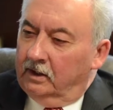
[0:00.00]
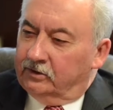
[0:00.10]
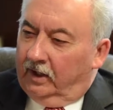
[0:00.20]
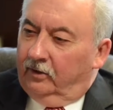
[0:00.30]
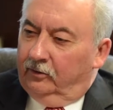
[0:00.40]

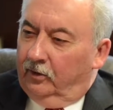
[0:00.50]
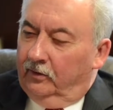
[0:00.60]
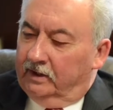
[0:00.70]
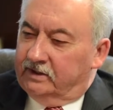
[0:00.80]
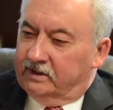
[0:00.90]
So I don't know
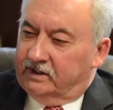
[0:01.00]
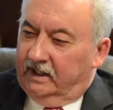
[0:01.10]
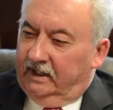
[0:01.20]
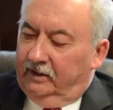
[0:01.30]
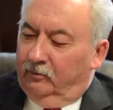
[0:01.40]
that
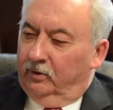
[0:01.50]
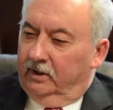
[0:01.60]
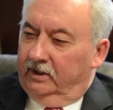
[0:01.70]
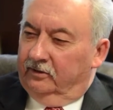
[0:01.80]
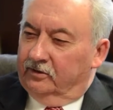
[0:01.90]
society
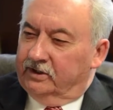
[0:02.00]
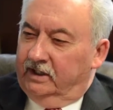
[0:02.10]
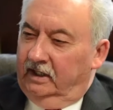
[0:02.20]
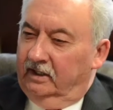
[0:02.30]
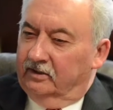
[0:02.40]
really
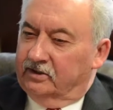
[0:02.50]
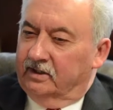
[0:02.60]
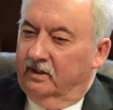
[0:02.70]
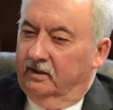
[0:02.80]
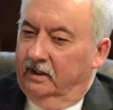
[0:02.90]

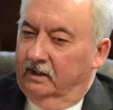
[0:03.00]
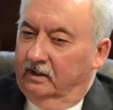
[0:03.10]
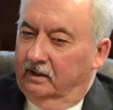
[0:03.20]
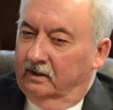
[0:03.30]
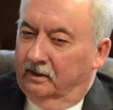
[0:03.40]
understands
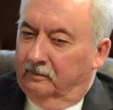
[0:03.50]
the